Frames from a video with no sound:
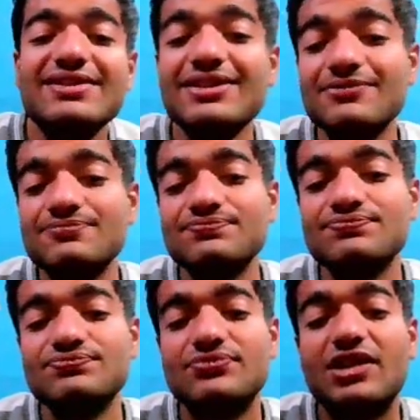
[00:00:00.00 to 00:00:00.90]

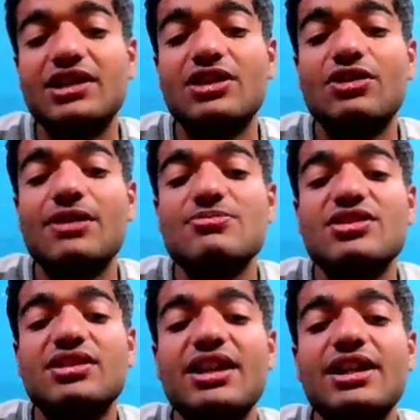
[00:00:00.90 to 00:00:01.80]
it cannot capture
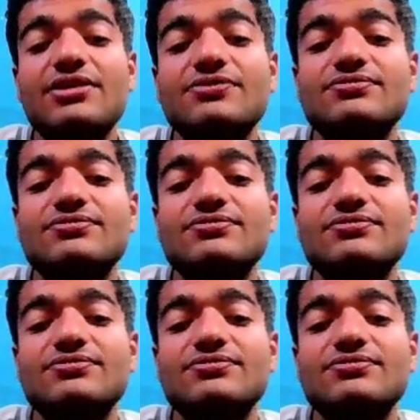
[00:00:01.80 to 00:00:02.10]
the knight,